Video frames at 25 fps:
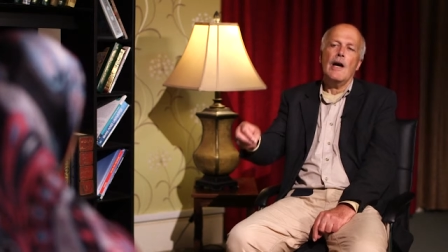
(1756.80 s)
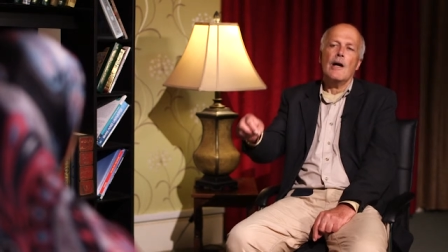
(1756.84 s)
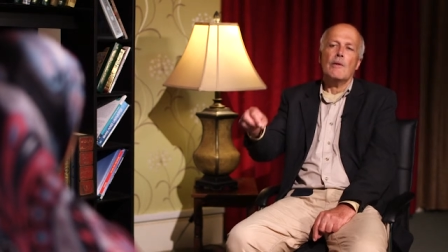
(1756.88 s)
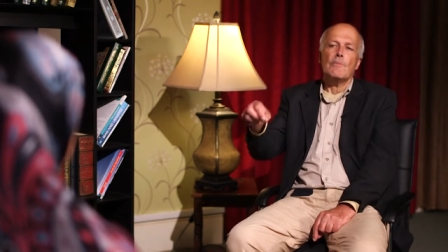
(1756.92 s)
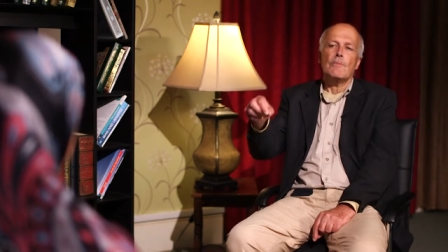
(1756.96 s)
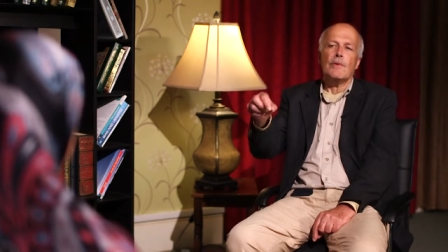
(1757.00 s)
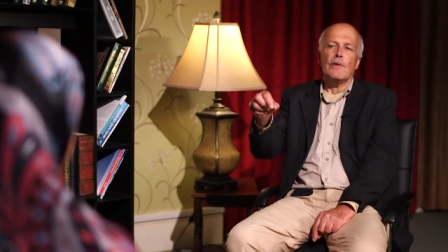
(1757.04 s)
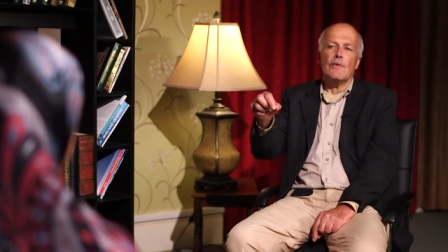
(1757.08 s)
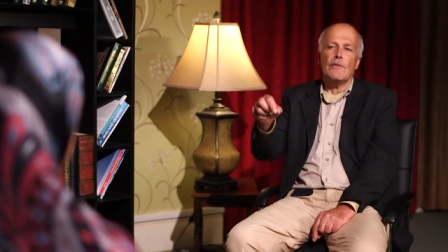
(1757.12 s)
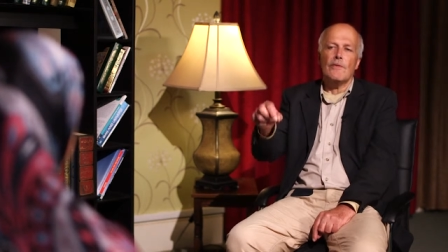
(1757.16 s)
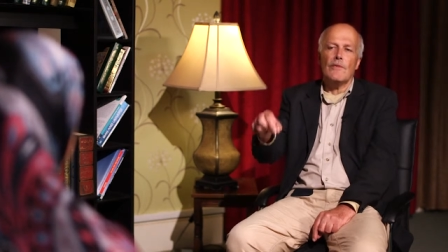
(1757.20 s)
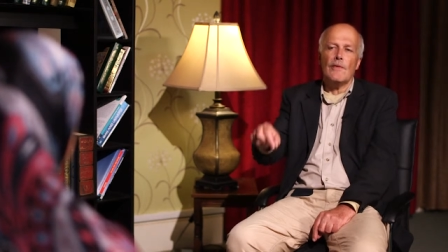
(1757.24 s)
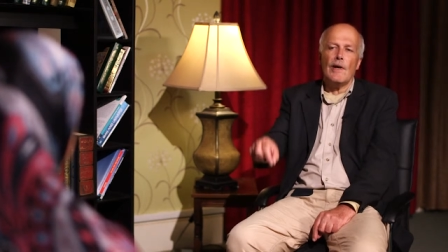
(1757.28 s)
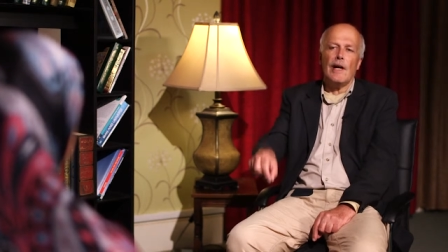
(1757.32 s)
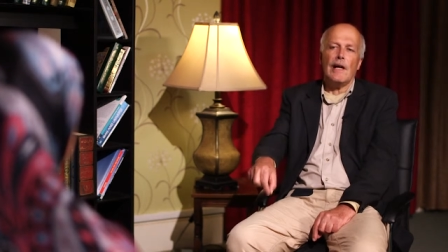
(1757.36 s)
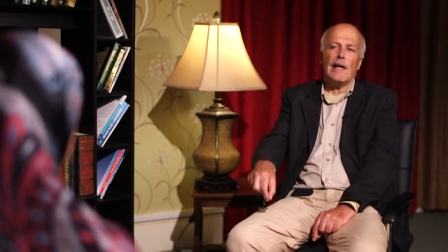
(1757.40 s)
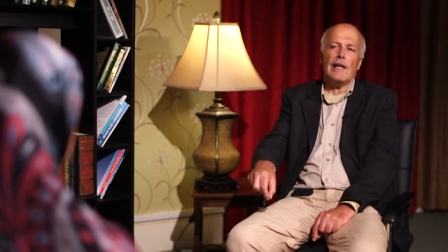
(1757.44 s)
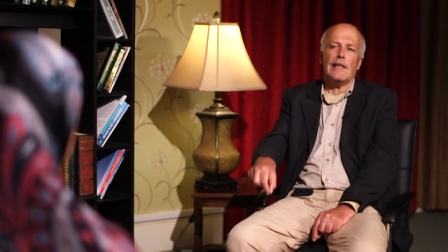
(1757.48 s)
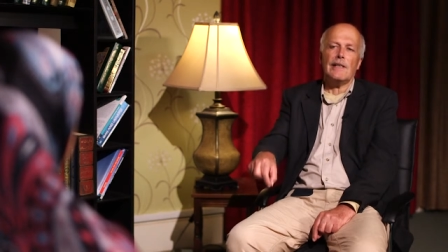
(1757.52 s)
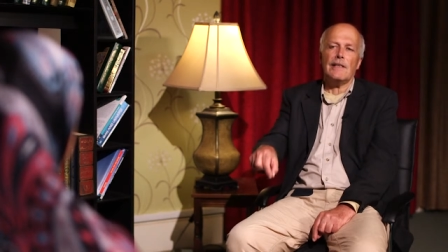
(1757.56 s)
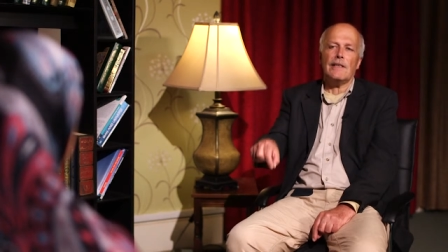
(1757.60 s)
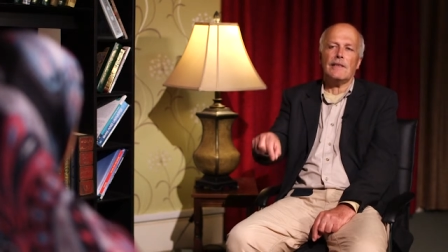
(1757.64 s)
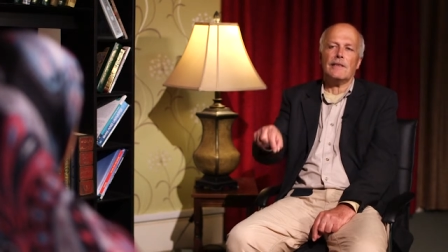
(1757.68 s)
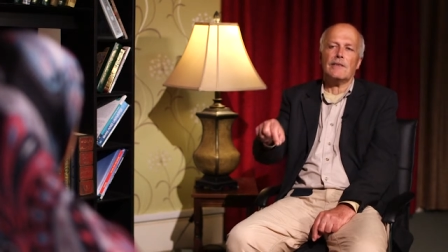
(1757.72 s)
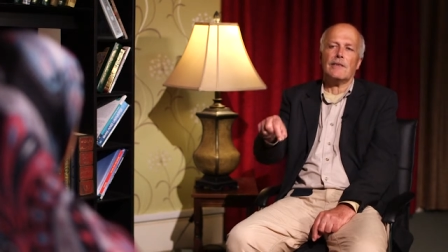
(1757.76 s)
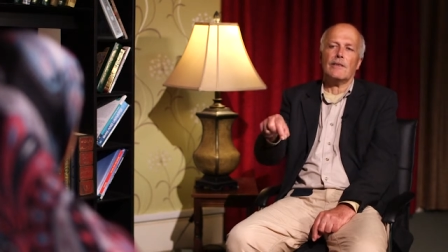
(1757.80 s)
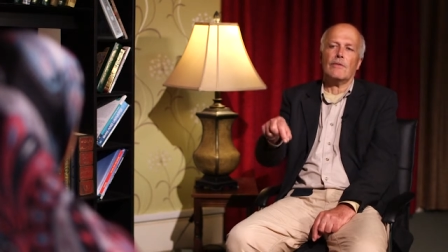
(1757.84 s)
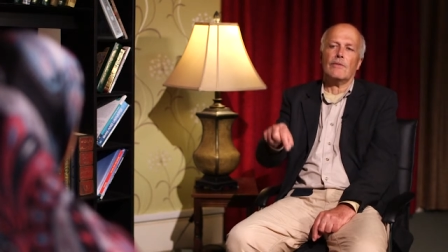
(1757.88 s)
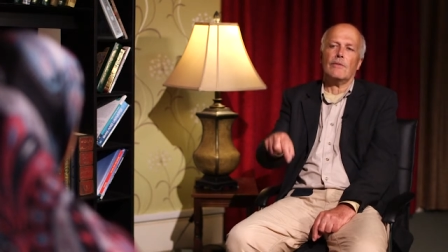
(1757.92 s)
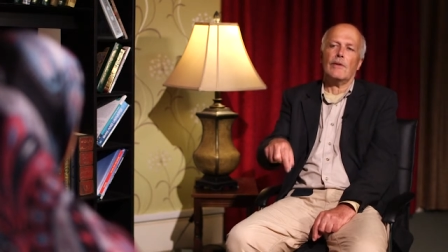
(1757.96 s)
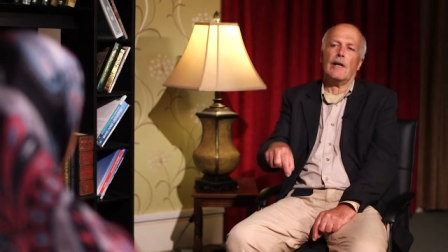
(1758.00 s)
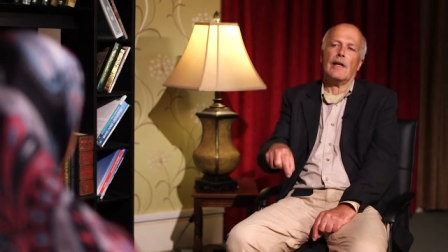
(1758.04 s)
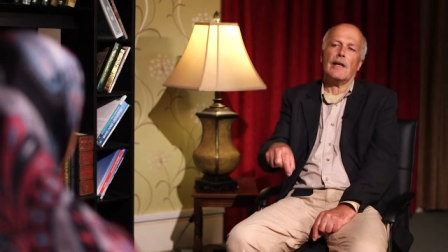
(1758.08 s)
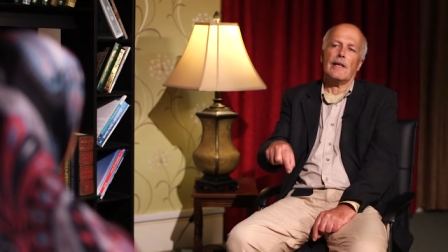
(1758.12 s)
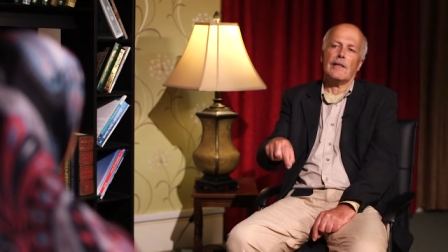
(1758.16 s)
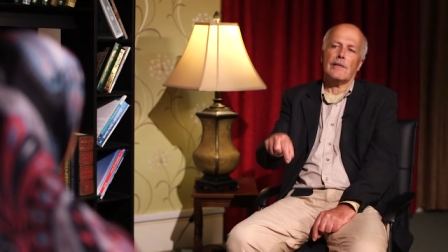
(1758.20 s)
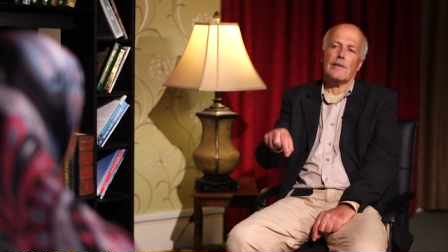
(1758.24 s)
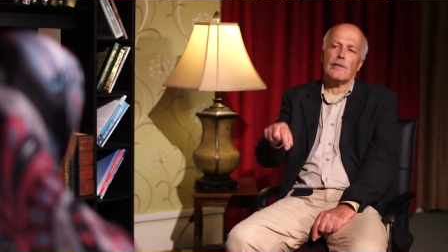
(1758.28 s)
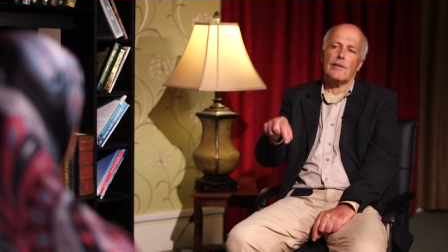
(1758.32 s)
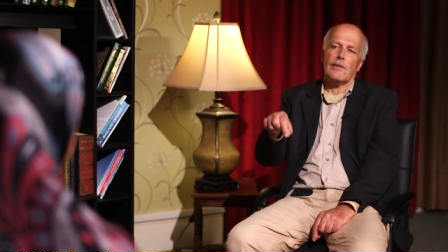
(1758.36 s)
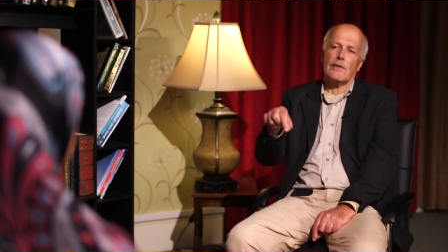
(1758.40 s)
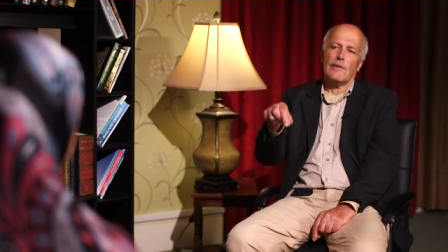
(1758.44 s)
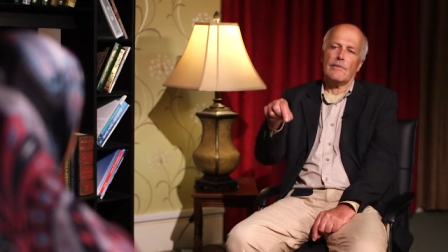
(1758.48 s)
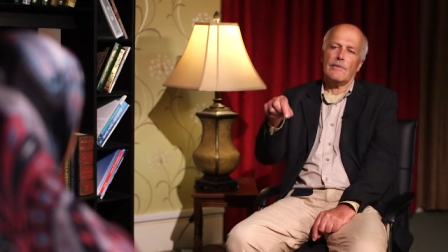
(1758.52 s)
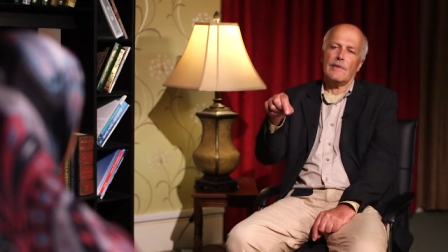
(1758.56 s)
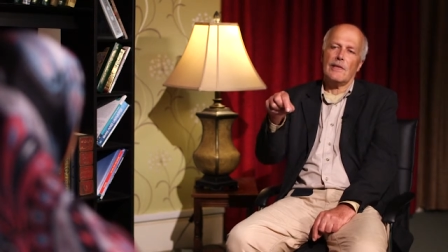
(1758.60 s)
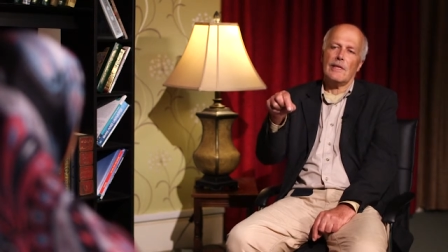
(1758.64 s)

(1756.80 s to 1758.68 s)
provided the rights of